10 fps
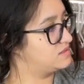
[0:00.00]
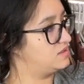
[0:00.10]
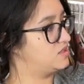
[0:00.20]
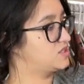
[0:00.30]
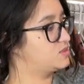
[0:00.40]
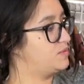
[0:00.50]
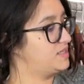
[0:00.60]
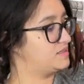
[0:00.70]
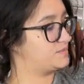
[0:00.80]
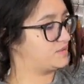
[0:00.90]
a large
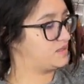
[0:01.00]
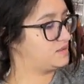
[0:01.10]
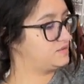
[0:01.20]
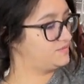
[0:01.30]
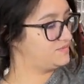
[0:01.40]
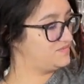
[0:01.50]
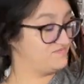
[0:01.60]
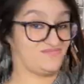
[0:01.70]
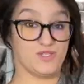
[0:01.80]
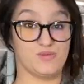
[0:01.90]
button up there.
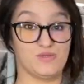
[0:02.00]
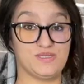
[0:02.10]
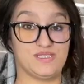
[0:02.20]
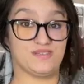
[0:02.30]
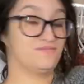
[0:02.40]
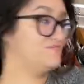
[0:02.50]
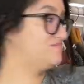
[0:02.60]
So we'll see.